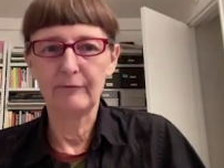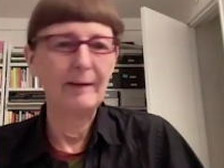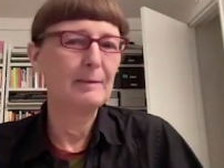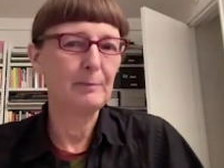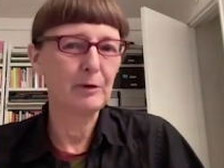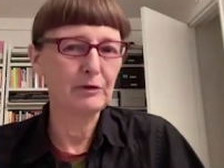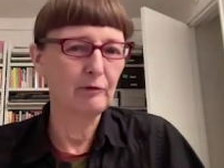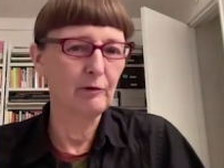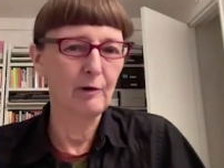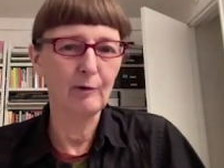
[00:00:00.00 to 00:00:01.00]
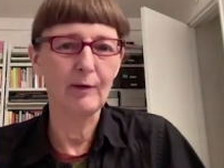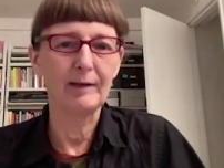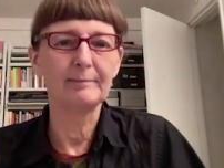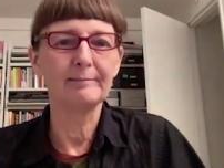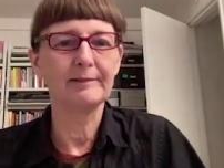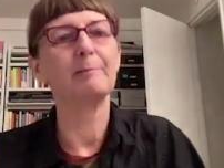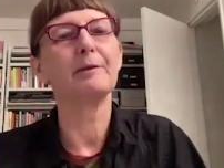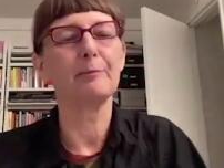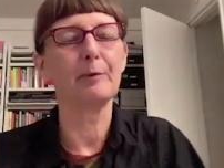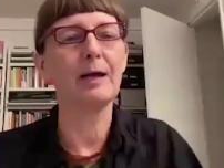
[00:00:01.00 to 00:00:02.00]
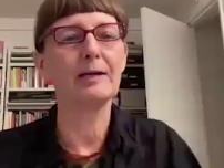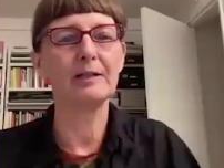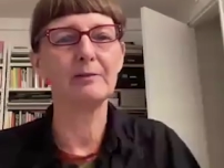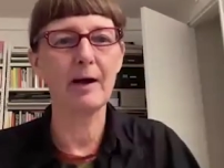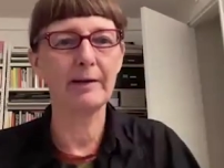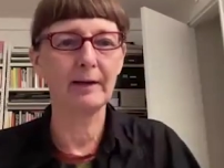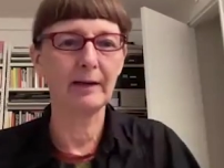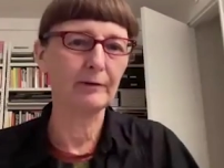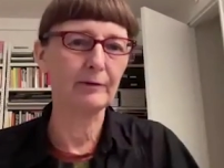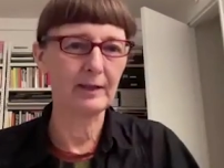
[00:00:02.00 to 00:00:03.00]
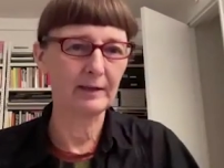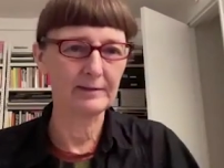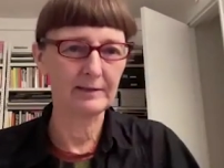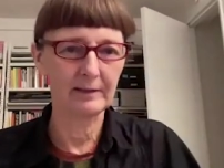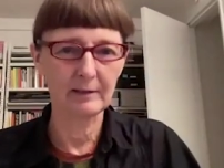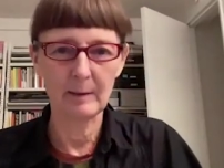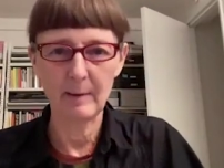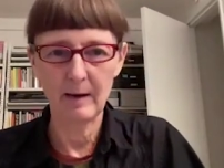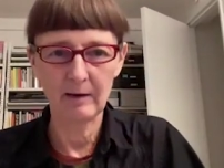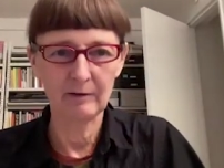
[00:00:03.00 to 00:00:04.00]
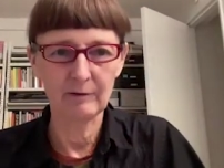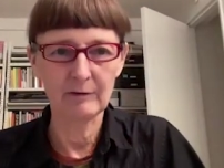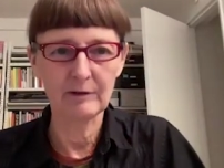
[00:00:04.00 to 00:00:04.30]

famous person you know, then someone that will actually write a letter and tell us a little bit about you.